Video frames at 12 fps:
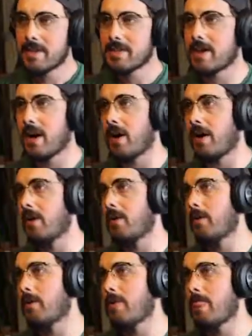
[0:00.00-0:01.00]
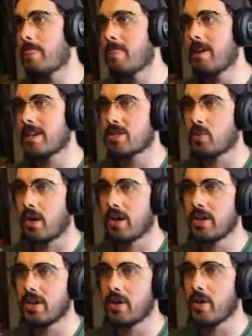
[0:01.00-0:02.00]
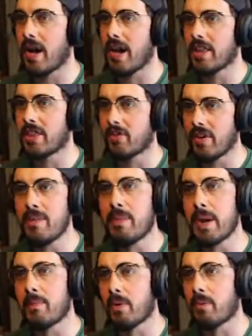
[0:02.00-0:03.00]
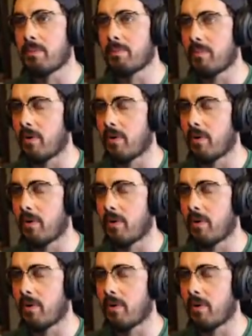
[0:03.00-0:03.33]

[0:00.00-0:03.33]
So this one, you had 3 people,